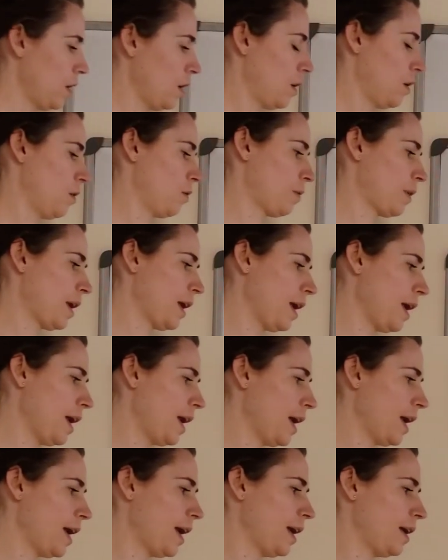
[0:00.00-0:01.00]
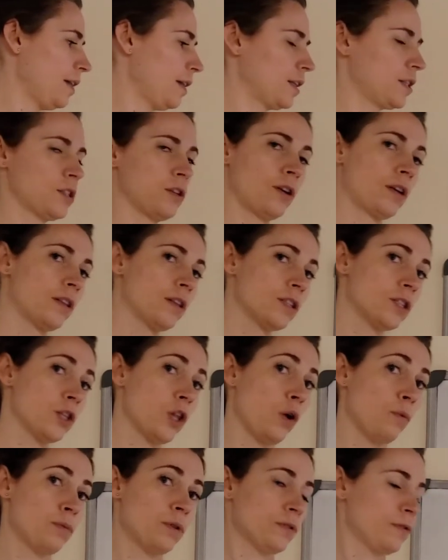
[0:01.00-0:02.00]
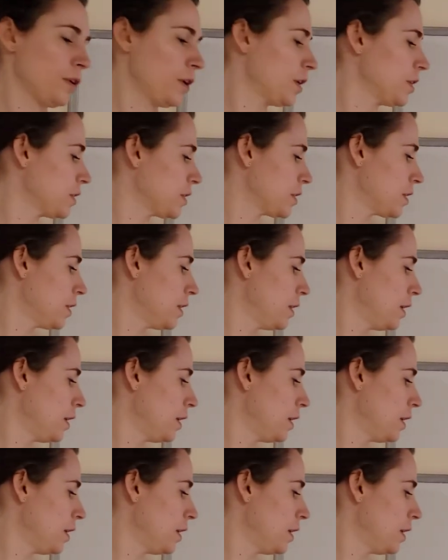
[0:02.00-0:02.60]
Okay, let's look at the slopes first.